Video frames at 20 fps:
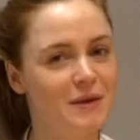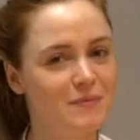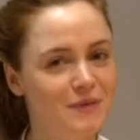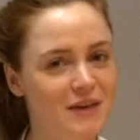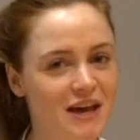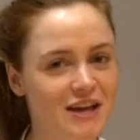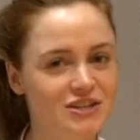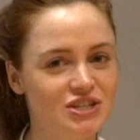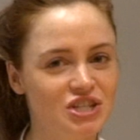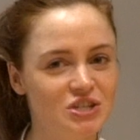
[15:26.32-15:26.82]

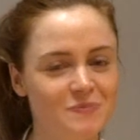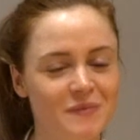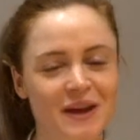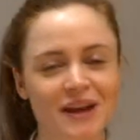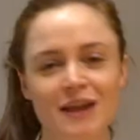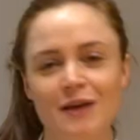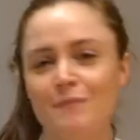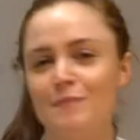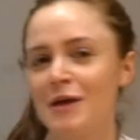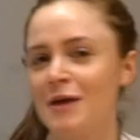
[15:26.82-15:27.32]
maybe I just made
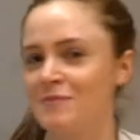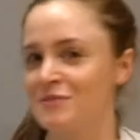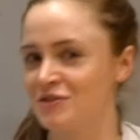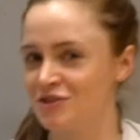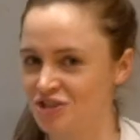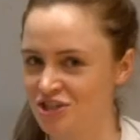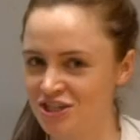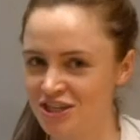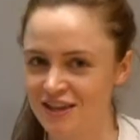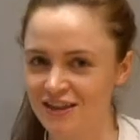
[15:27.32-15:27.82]
it, maybe you're
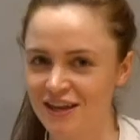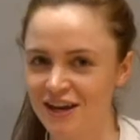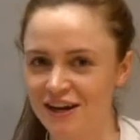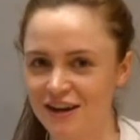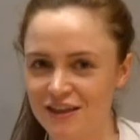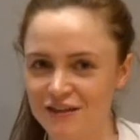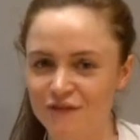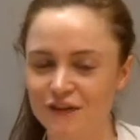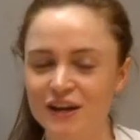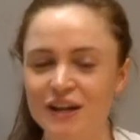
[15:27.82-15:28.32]
just at the end
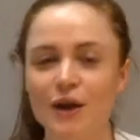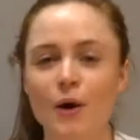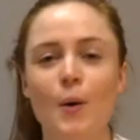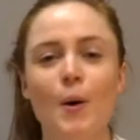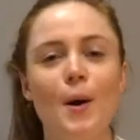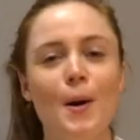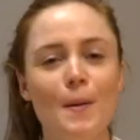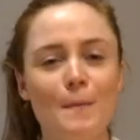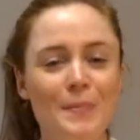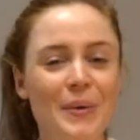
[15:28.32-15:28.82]
of the video,
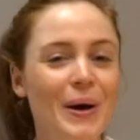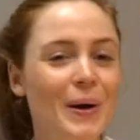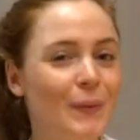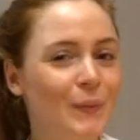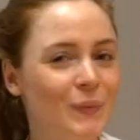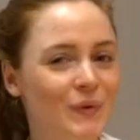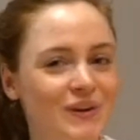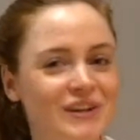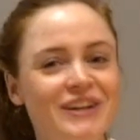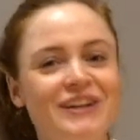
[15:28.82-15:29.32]

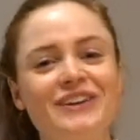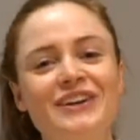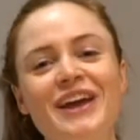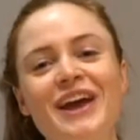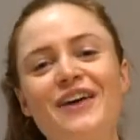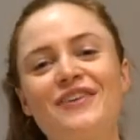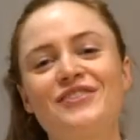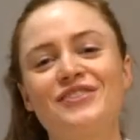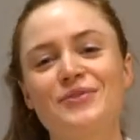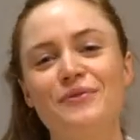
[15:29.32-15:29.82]
but we're here
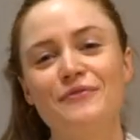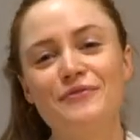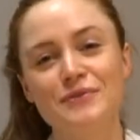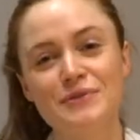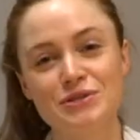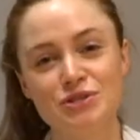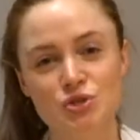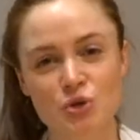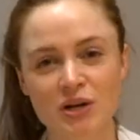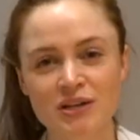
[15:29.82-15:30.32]
now. So if you
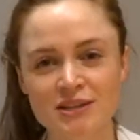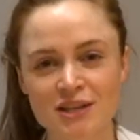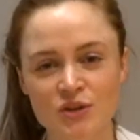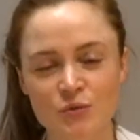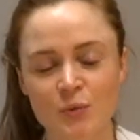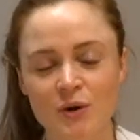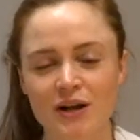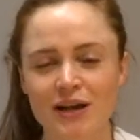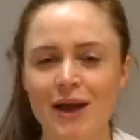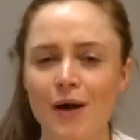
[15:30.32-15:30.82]
enjoyed this
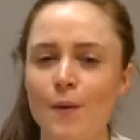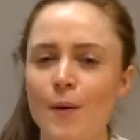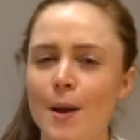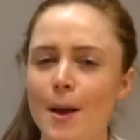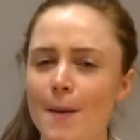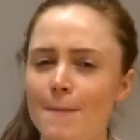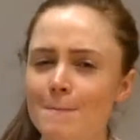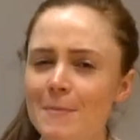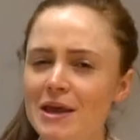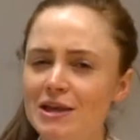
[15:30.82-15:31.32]

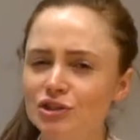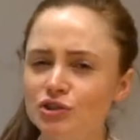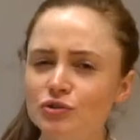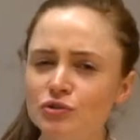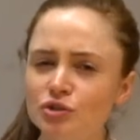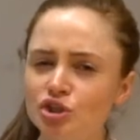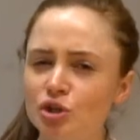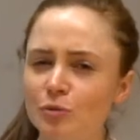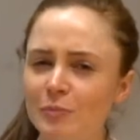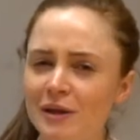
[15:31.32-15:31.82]
workout, make sure
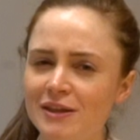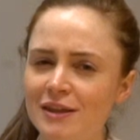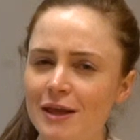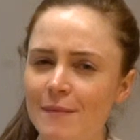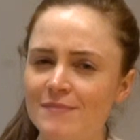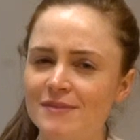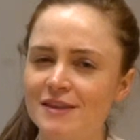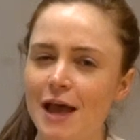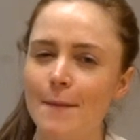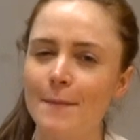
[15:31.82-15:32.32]
you shoot me a
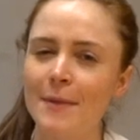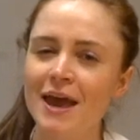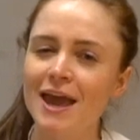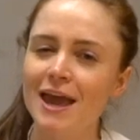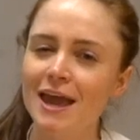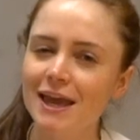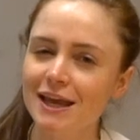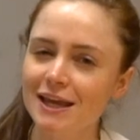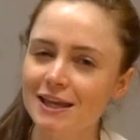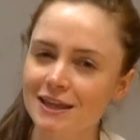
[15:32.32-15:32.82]
thumbs up,
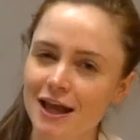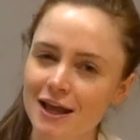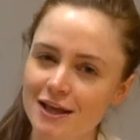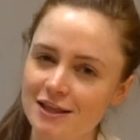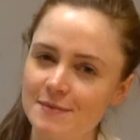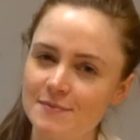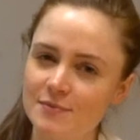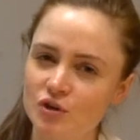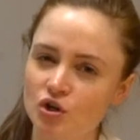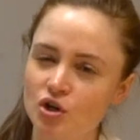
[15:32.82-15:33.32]
hit that
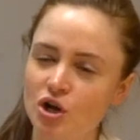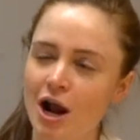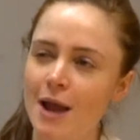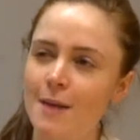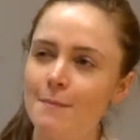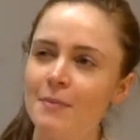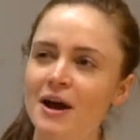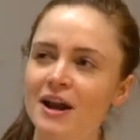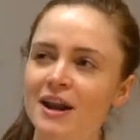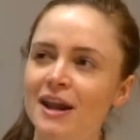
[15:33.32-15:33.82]

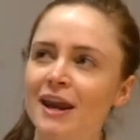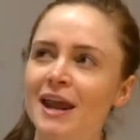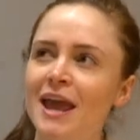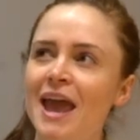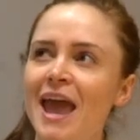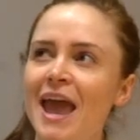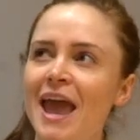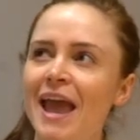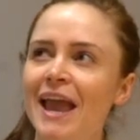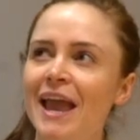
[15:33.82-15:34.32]
subscribe button,
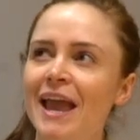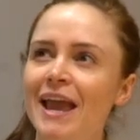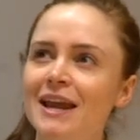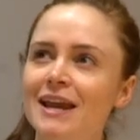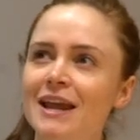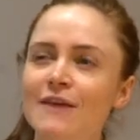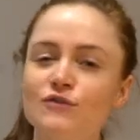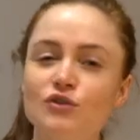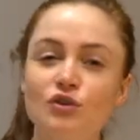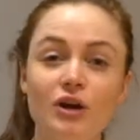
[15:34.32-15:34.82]

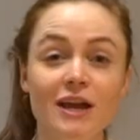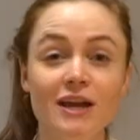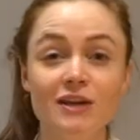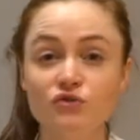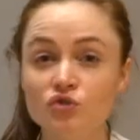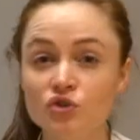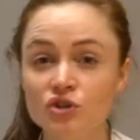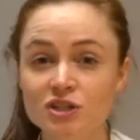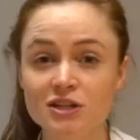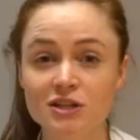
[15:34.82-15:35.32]
and if you're
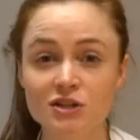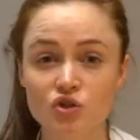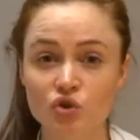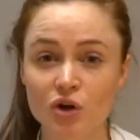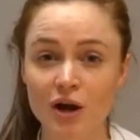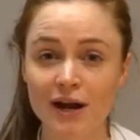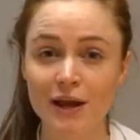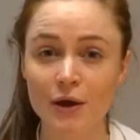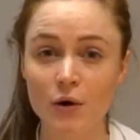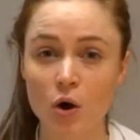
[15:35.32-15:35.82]
interested in
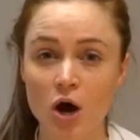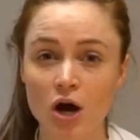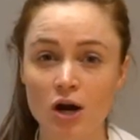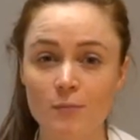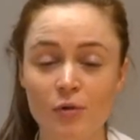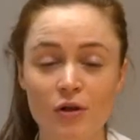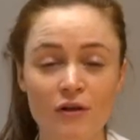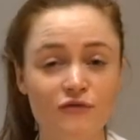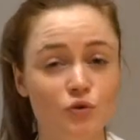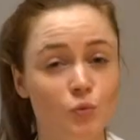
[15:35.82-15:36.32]
trying out
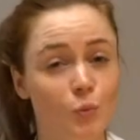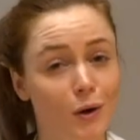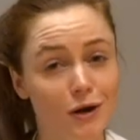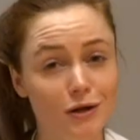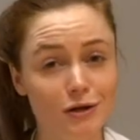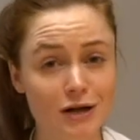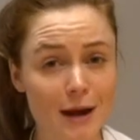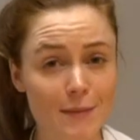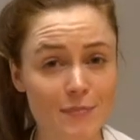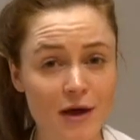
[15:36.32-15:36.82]
Audible, if you want
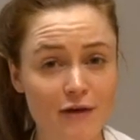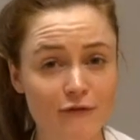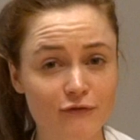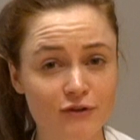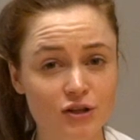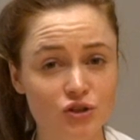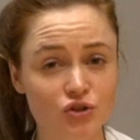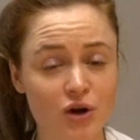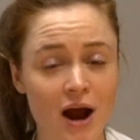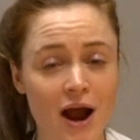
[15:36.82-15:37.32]
to grab that
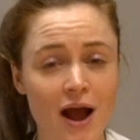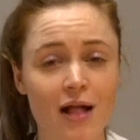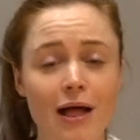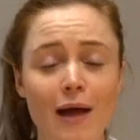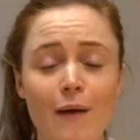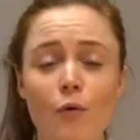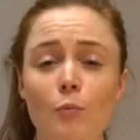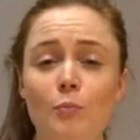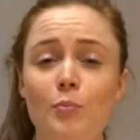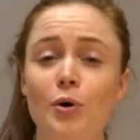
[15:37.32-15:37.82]
free trial,
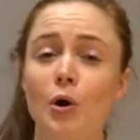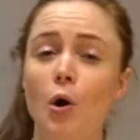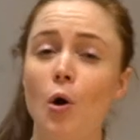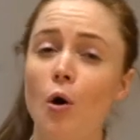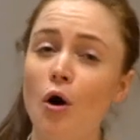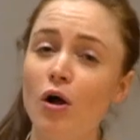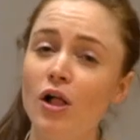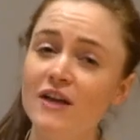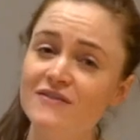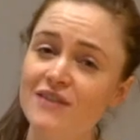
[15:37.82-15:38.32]
I will put
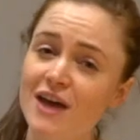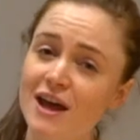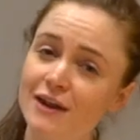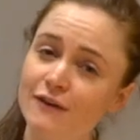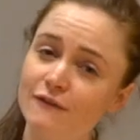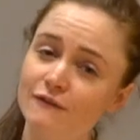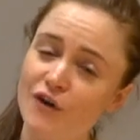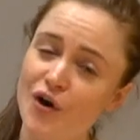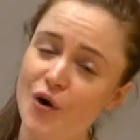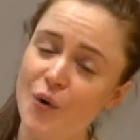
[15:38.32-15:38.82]
all of that
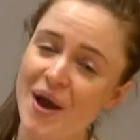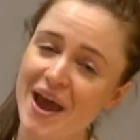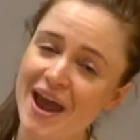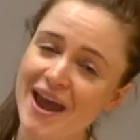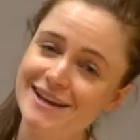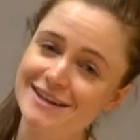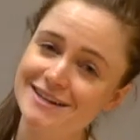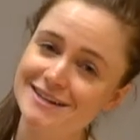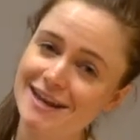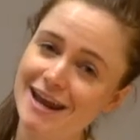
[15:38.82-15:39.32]
info
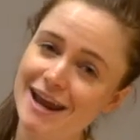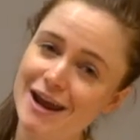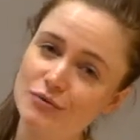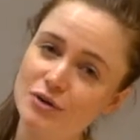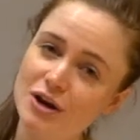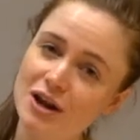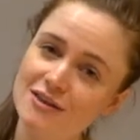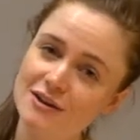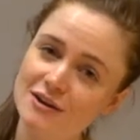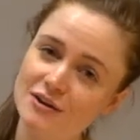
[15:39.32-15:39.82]

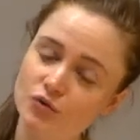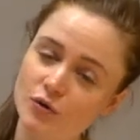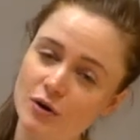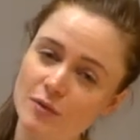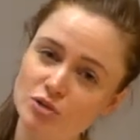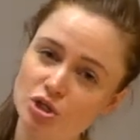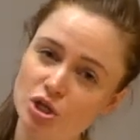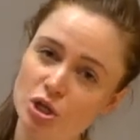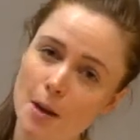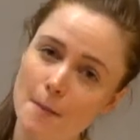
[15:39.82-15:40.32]
down in the
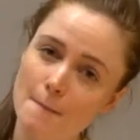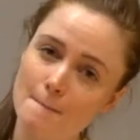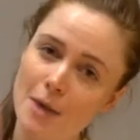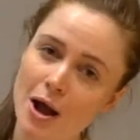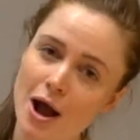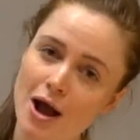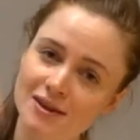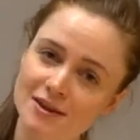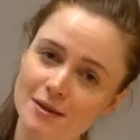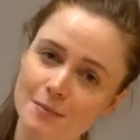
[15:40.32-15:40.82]
description
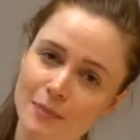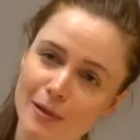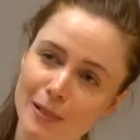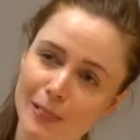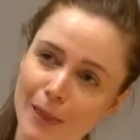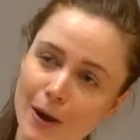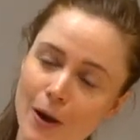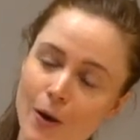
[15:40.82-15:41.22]
box below.